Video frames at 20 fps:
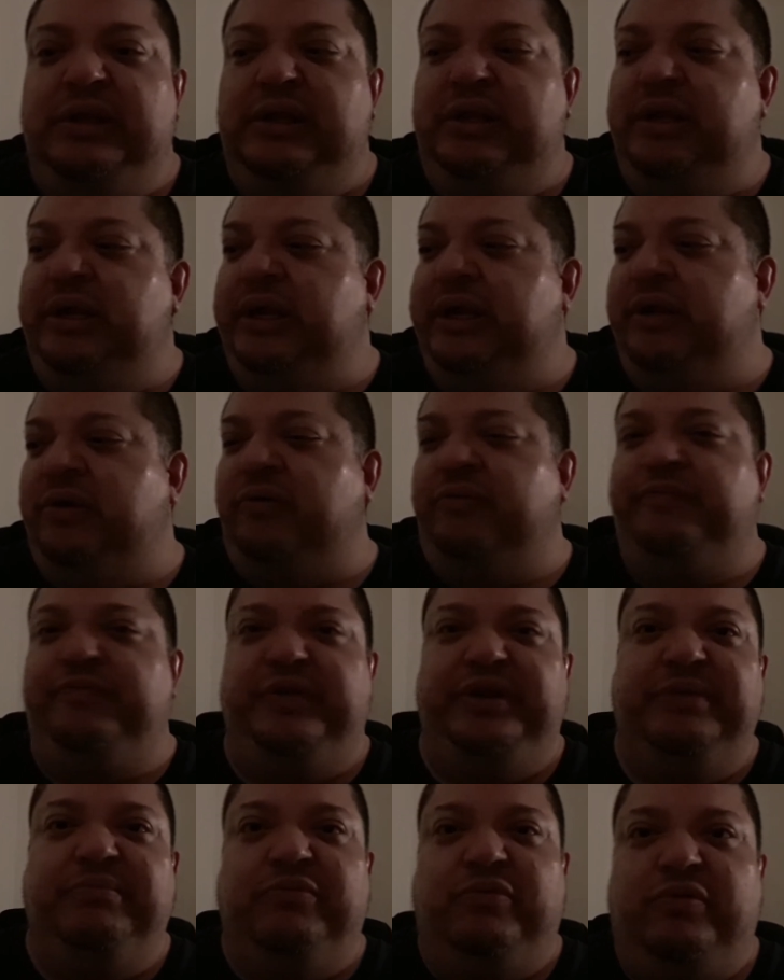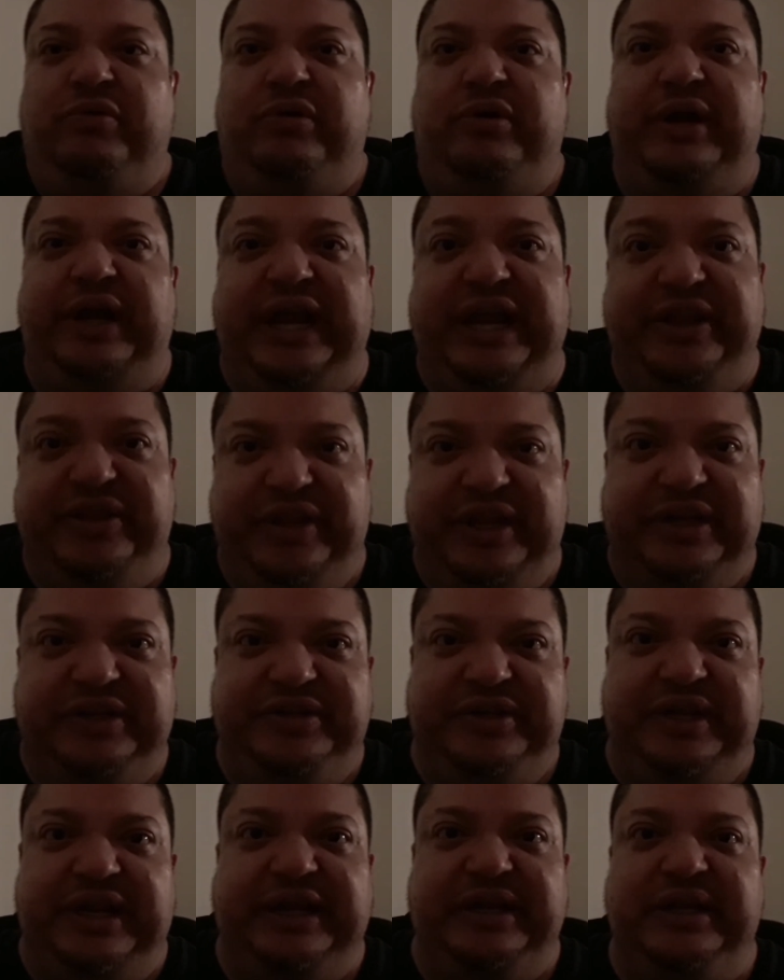and hopefully more atheists
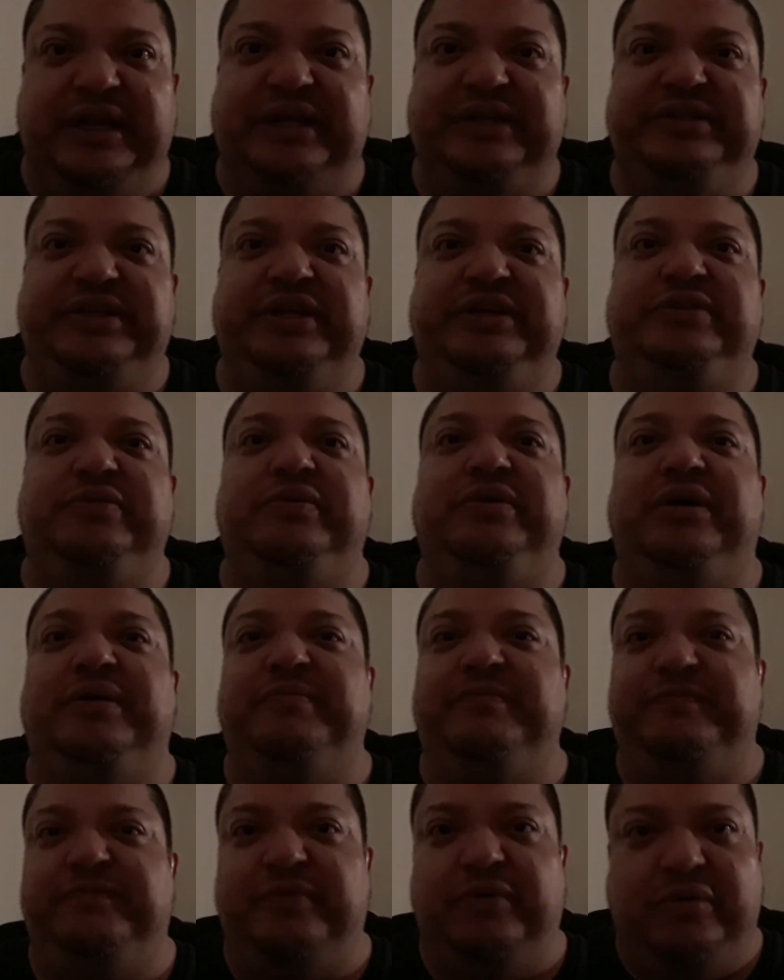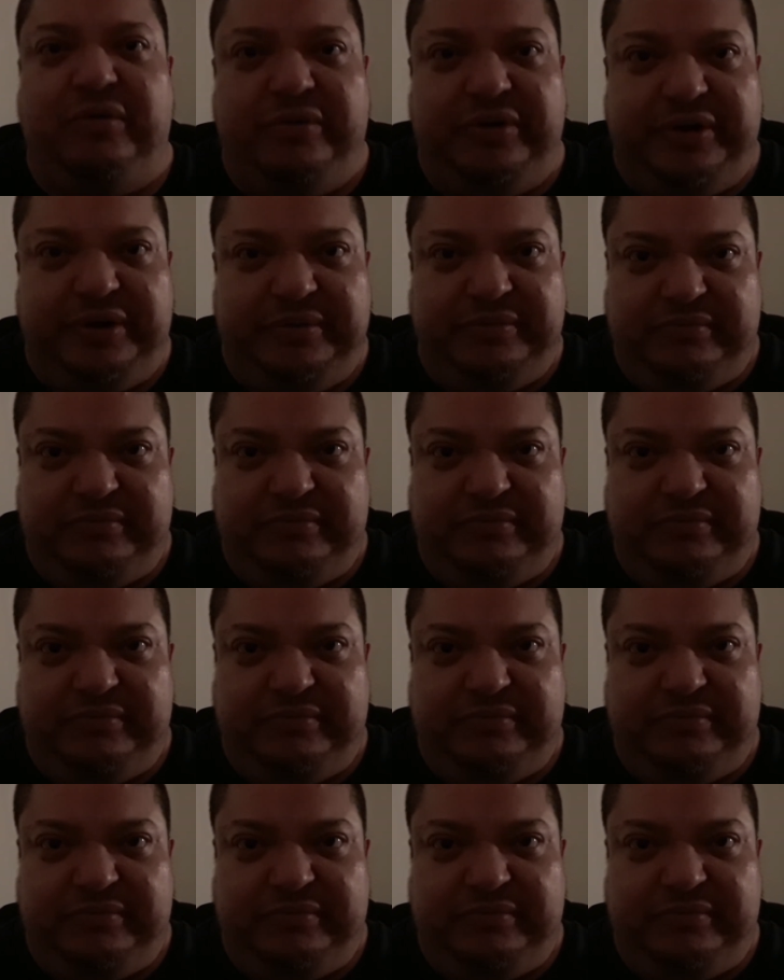and agnostics will come forward,